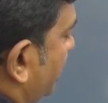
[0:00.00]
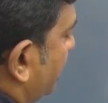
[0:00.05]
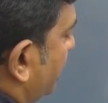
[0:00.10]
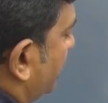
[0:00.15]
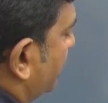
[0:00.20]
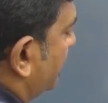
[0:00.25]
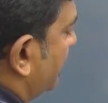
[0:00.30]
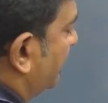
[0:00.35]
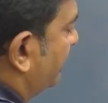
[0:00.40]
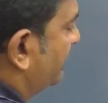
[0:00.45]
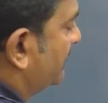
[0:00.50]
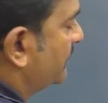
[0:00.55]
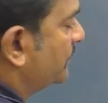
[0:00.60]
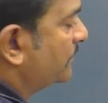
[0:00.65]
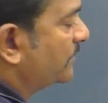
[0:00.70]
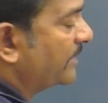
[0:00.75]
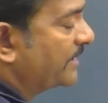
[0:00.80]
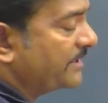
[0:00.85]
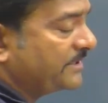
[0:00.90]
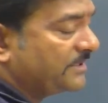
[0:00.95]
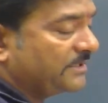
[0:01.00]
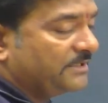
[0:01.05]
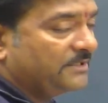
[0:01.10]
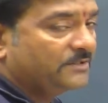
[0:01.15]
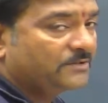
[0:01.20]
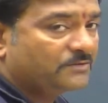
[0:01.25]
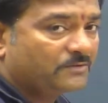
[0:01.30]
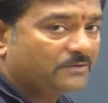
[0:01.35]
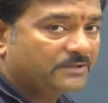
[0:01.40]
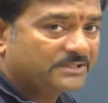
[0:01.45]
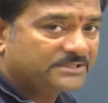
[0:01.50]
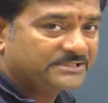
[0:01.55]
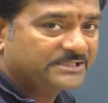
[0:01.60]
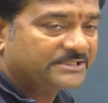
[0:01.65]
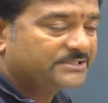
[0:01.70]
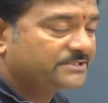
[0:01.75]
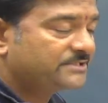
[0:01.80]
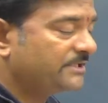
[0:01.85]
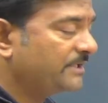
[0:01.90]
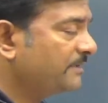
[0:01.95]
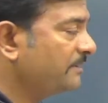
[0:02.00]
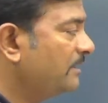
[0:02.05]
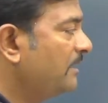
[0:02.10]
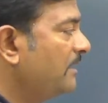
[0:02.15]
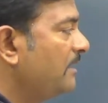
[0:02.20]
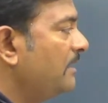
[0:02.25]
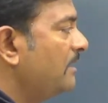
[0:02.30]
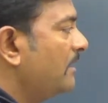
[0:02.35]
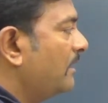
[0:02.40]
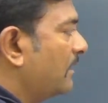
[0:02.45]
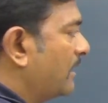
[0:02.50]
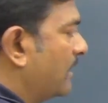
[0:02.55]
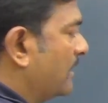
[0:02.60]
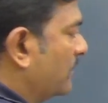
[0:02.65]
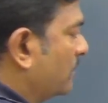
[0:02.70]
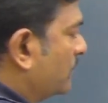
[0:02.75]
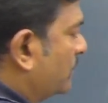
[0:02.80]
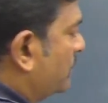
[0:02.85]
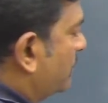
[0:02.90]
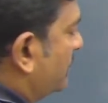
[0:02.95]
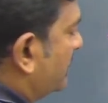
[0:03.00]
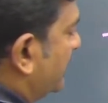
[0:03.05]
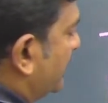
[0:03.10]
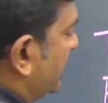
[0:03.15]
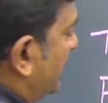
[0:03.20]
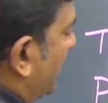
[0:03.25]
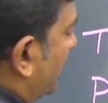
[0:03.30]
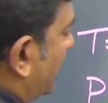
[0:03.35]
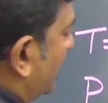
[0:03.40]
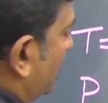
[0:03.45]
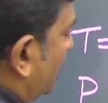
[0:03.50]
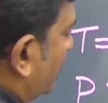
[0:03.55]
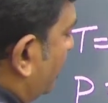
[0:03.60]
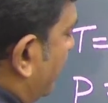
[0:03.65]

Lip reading: from left to right? 16. Now in order to